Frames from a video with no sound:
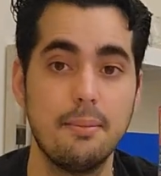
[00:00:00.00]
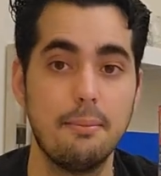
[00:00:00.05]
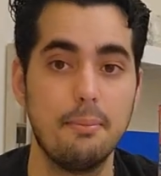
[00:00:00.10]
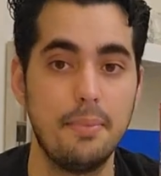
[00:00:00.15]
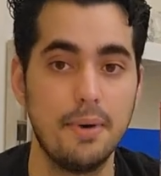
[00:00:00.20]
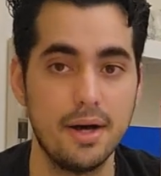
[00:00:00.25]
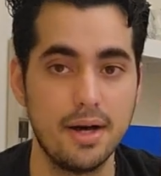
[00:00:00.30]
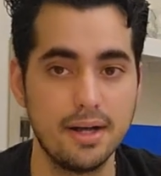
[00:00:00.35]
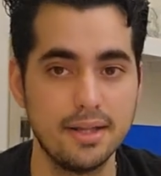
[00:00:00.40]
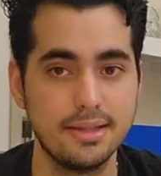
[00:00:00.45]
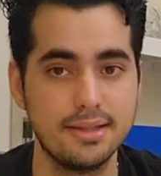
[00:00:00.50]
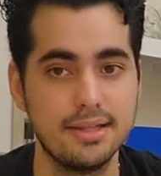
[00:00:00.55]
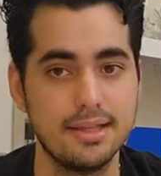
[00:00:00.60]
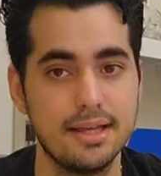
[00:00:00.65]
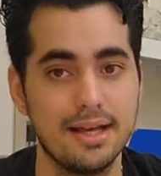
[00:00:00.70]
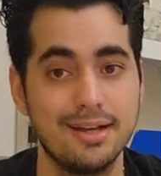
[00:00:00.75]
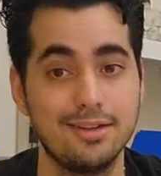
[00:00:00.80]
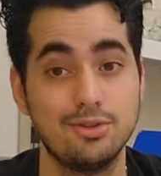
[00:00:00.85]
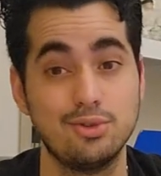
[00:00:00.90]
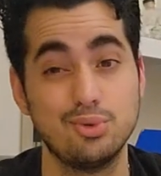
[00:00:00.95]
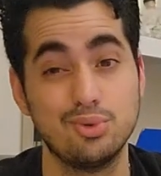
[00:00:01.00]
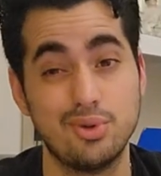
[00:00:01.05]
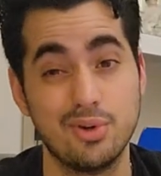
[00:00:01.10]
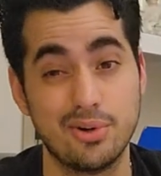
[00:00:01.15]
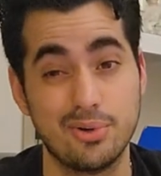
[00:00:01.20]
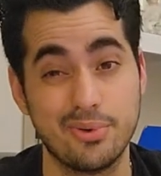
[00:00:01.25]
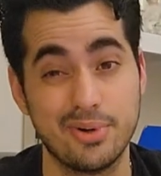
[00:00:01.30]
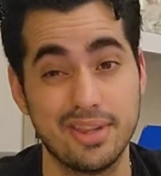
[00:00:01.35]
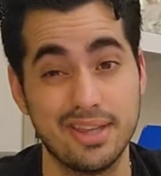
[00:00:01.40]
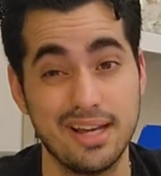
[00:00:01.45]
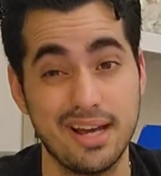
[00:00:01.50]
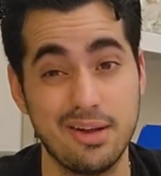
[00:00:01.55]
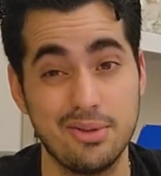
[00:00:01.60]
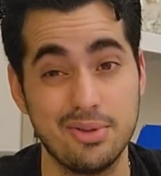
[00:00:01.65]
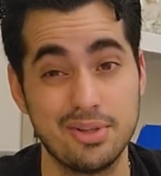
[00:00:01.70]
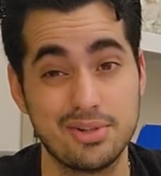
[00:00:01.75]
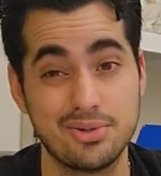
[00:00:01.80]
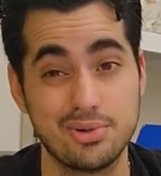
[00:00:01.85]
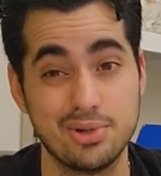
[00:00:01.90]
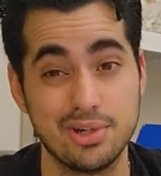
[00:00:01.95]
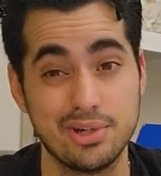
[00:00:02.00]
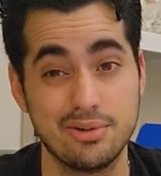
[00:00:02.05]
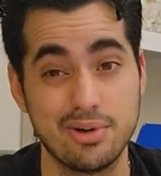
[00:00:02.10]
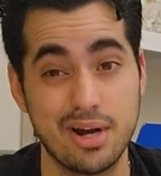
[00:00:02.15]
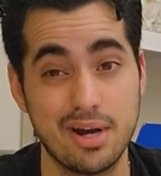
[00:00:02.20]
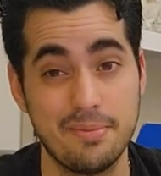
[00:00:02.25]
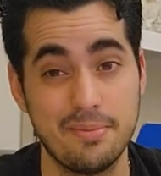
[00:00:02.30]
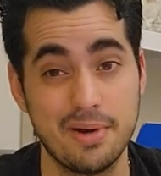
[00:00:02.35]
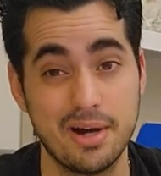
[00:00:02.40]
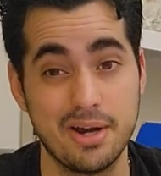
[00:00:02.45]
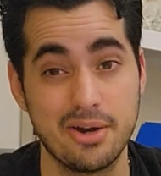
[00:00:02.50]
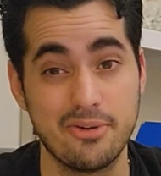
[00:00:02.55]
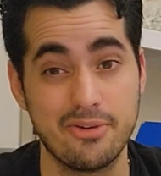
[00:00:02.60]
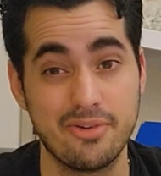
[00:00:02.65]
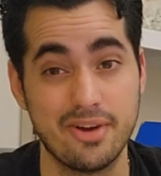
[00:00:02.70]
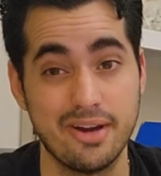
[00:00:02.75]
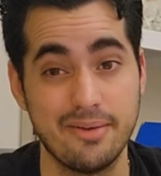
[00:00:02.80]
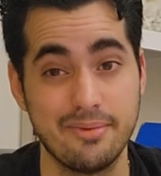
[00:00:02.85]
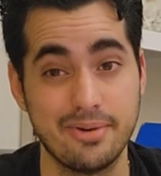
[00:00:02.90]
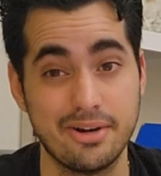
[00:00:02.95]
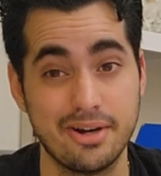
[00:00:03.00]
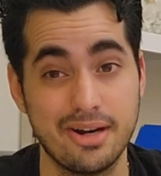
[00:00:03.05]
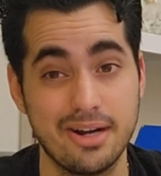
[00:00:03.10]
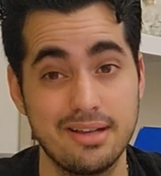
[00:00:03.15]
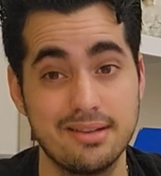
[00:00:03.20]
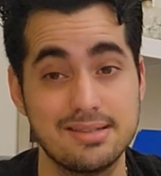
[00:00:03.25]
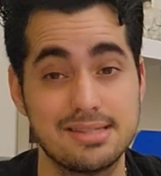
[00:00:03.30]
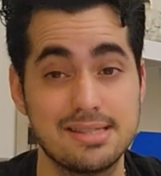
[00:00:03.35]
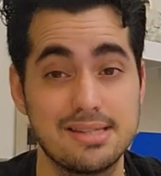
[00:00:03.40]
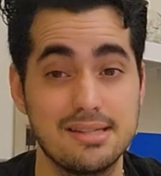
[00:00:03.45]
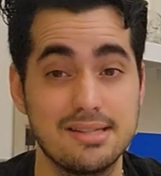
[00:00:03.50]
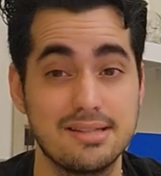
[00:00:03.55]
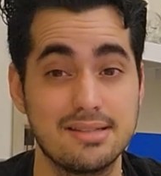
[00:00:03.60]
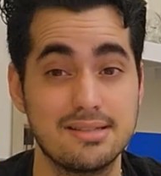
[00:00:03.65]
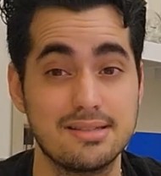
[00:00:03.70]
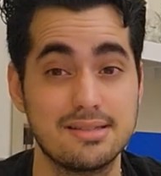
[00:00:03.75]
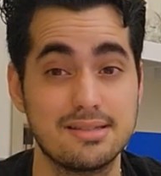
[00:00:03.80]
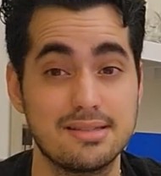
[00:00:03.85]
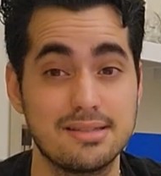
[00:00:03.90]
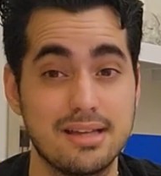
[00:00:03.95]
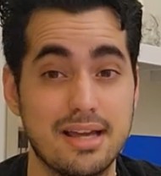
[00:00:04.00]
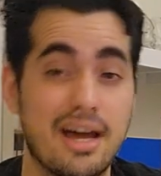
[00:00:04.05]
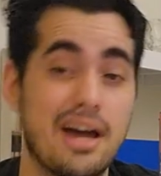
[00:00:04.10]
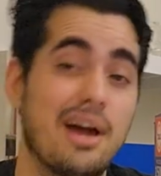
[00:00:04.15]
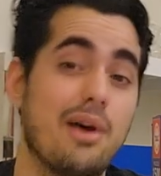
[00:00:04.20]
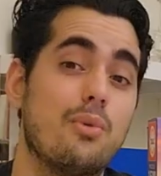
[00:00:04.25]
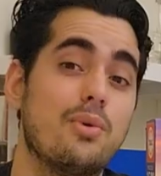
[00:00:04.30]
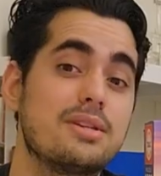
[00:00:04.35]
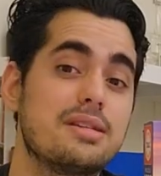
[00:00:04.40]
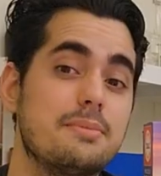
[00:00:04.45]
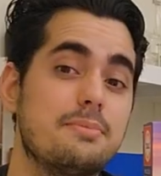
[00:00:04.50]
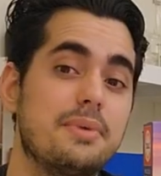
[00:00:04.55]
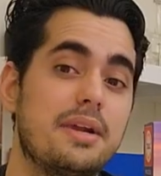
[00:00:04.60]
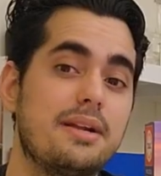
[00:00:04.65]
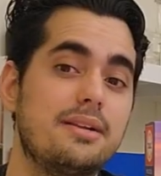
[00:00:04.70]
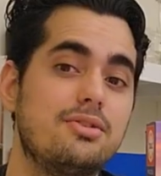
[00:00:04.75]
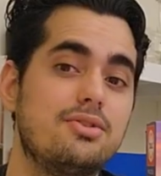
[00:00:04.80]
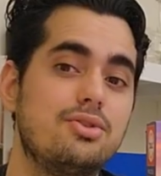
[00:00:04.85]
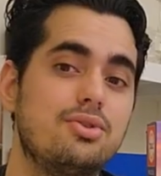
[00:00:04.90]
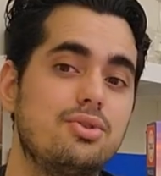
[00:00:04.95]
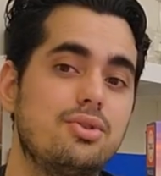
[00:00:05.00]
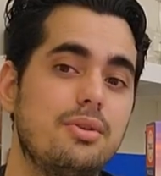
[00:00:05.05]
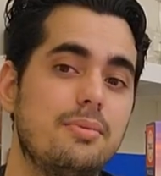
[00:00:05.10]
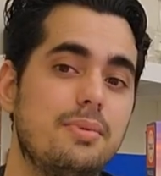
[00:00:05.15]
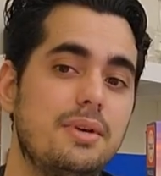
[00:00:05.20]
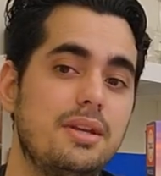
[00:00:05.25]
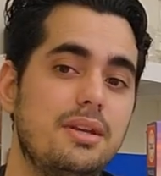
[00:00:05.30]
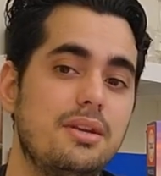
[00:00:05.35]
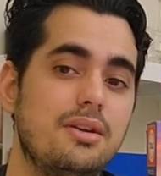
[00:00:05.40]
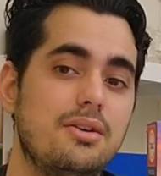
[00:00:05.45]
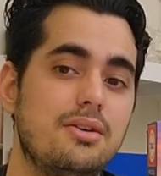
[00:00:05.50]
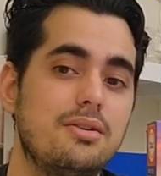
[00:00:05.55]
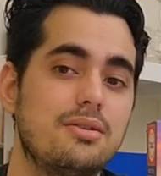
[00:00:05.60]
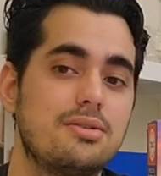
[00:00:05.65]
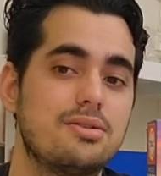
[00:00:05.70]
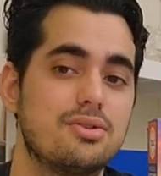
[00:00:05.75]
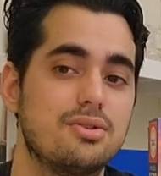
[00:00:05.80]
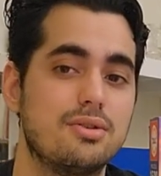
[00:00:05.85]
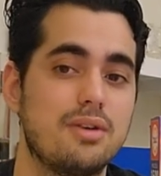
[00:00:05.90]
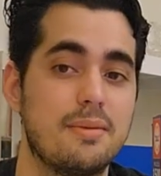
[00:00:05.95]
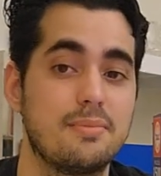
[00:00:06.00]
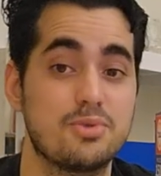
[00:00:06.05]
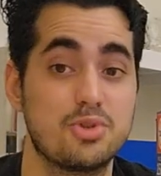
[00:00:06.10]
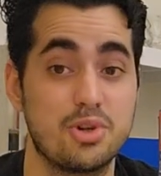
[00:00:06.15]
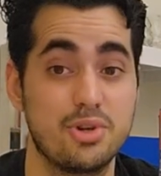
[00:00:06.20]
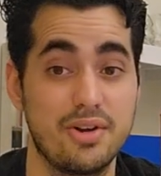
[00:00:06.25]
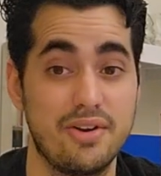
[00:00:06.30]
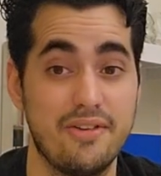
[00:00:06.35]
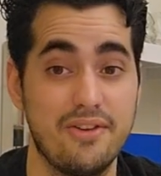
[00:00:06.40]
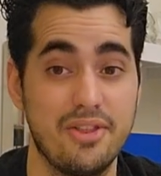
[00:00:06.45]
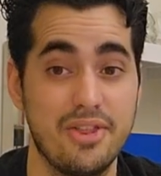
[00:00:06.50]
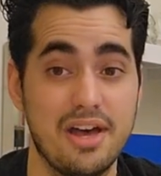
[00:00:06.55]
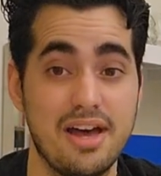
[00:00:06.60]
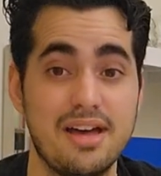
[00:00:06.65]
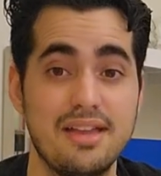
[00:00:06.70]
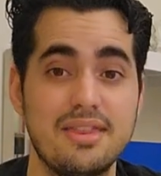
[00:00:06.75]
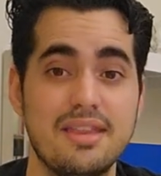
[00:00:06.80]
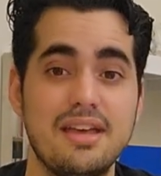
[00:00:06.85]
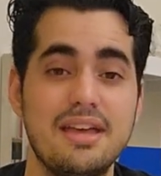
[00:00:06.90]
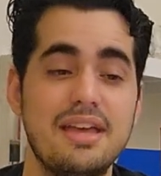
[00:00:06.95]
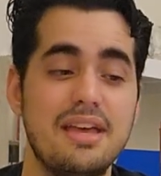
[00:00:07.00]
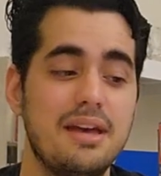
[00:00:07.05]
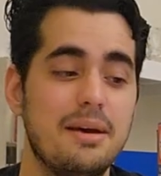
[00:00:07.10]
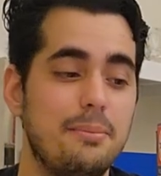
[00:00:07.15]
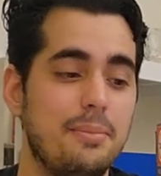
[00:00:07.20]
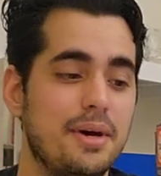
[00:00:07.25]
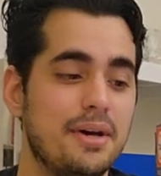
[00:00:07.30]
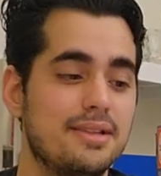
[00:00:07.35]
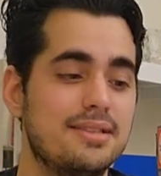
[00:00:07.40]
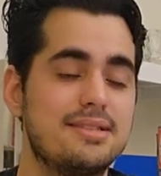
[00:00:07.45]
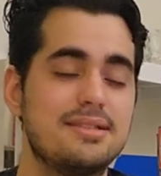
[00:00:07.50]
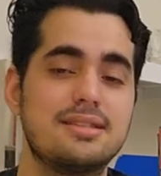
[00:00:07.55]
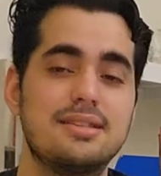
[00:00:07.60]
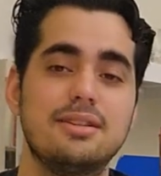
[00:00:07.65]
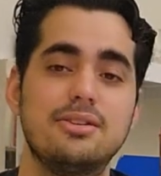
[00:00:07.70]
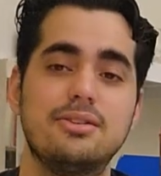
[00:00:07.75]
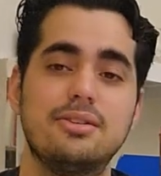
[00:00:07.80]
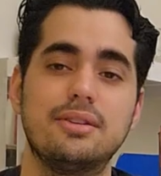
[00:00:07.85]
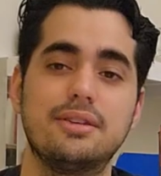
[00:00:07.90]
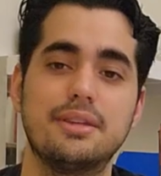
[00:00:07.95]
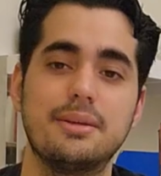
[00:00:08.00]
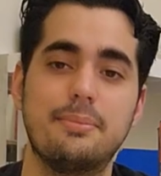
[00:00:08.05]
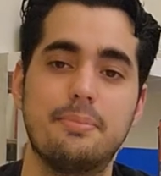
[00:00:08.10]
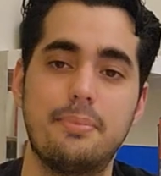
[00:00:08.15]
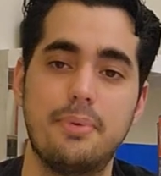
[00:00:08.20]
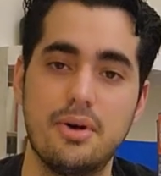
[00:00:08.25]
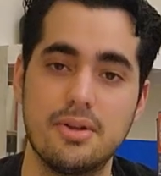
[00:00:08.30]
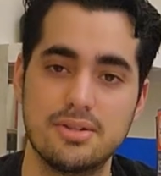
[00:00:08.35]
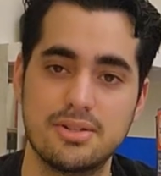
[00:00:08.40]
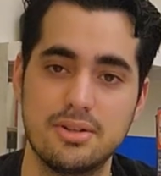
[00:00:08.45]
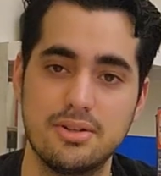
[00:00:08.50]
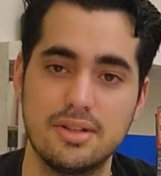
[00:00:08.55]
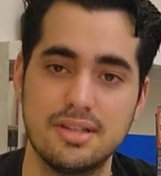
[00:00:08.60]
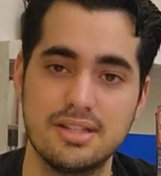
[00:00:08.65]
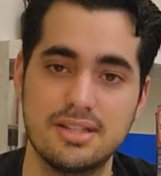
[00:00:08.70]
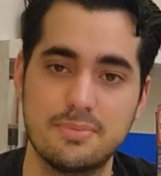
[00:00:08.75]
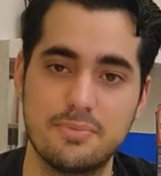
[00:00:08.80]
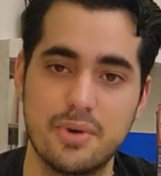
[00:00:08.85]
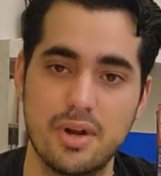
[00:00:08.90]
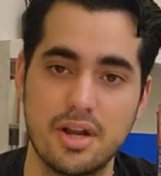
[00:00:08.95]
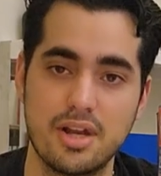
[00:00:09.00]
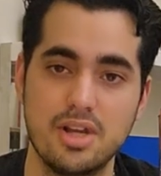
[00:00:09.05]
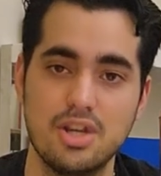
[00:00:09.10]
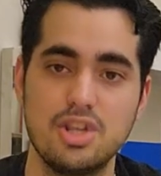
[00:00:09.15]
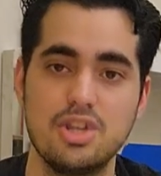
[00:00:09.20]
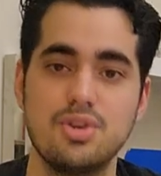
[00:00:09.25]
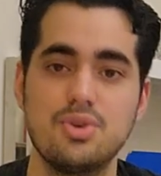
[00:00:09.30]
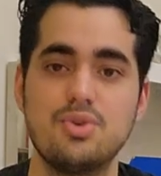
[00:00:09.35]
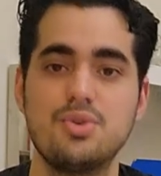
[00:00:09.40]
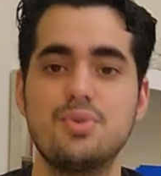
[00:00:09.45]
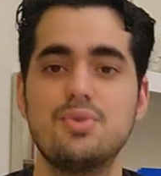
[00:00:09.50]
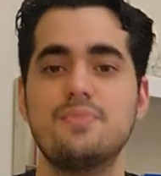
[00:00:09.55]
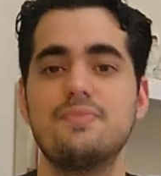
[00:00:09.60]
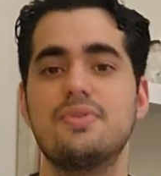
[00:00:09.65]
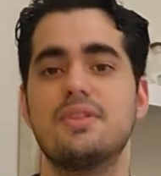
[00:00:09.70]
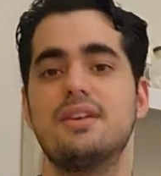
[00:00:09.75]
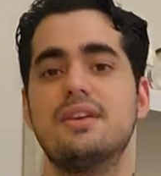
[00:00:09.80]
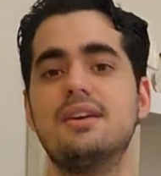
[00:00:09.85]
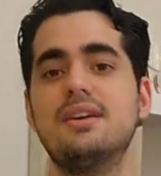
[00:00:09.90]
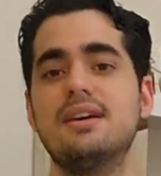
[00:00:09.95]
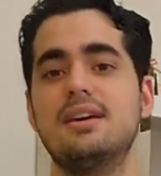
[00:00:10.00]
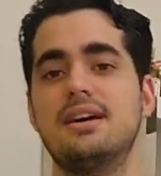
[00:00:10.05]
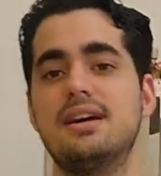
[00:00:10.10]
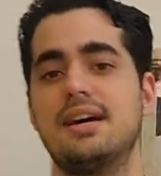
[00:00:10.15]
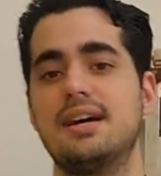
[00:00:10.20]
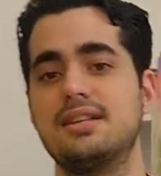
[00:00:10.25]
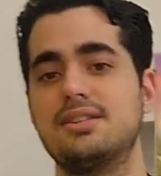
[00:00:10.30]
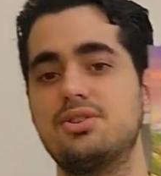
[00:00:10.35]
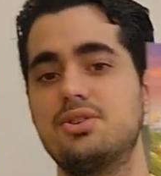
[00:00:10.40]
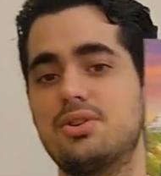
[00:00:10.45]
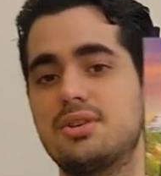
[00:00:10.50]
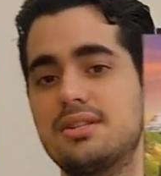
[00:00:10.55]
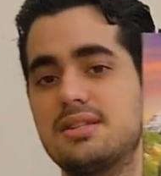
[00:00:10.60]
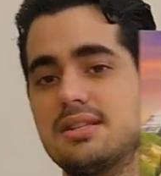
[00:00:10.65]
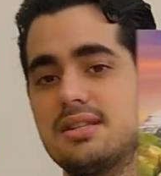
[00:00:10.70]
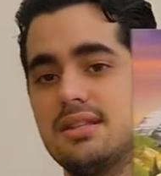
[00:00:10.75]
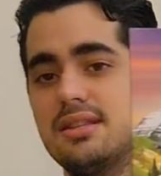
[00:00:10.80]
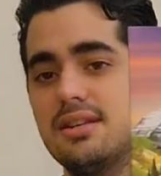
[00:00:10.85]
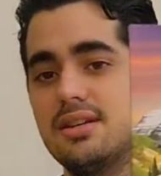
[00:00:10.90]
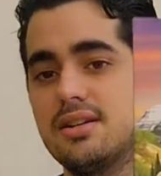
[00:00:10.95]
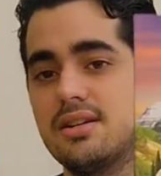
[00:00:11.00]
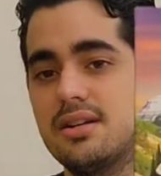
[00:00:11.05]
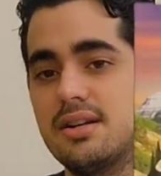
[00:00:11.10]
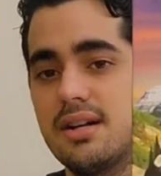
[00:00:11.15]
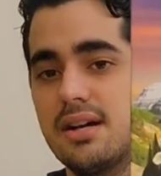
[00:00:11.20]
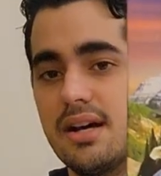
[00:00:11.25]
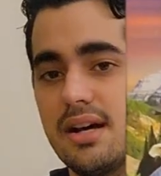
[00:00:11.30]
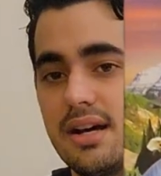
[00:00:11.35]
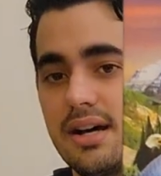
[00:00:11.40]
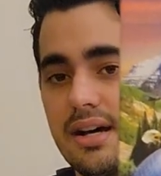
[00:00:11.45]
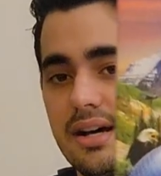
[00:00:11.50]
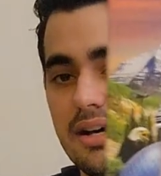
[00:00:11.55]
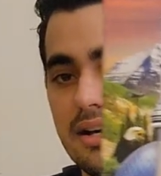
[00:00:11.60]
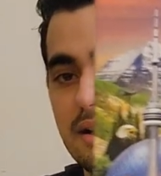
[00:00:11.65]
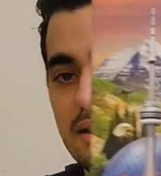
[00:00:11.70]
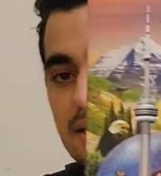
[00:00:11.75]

but I took already out the string grab out of camera since I wasn't planning to do the video, so I'm sorry about that. But still, the puzzle is brand new. As you can see there, uh,